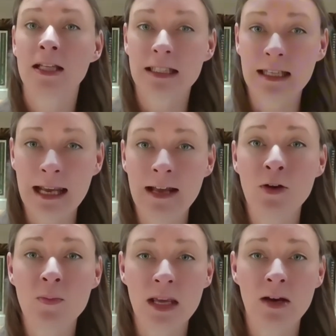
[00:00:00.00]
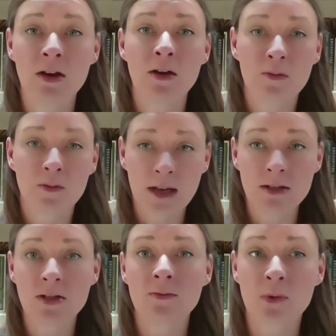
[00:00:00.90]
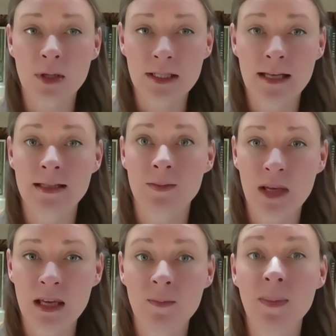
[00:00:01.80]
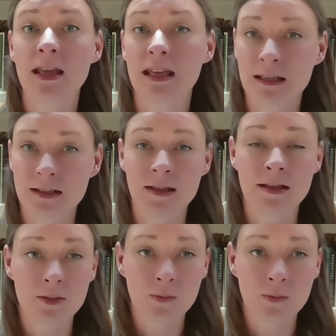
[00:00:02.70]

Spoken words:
nanometer vector vortex beam into this